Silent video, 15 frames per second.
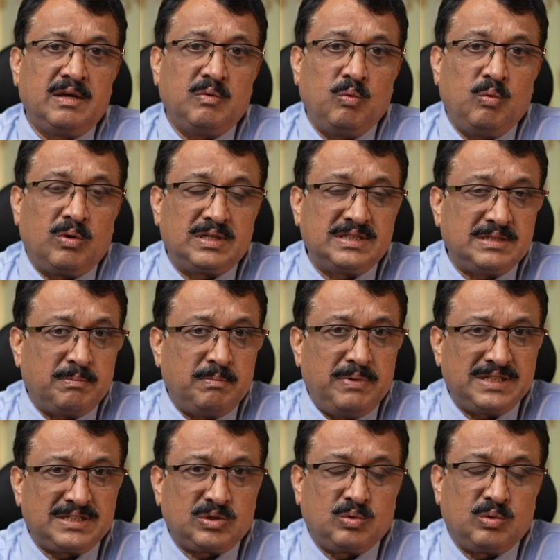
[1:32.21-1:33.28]
What is the
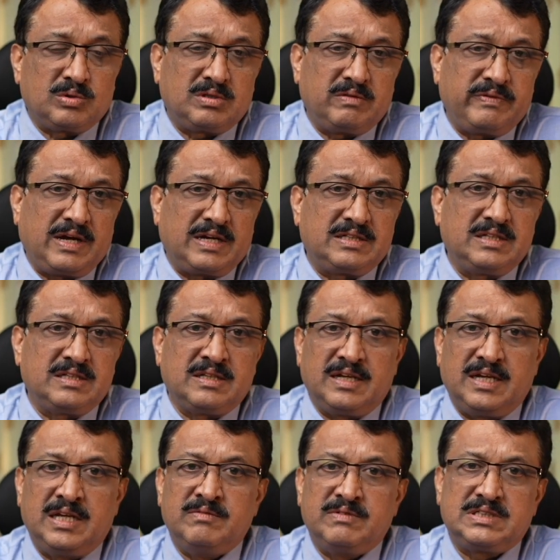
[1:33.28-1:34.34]
best course of action the
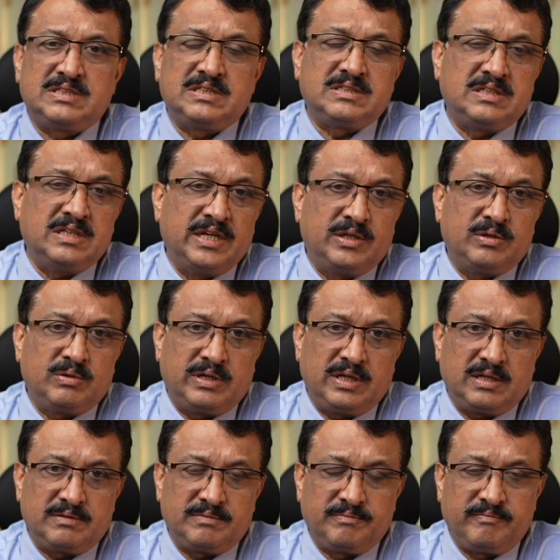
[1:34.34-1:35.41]
investors need to take?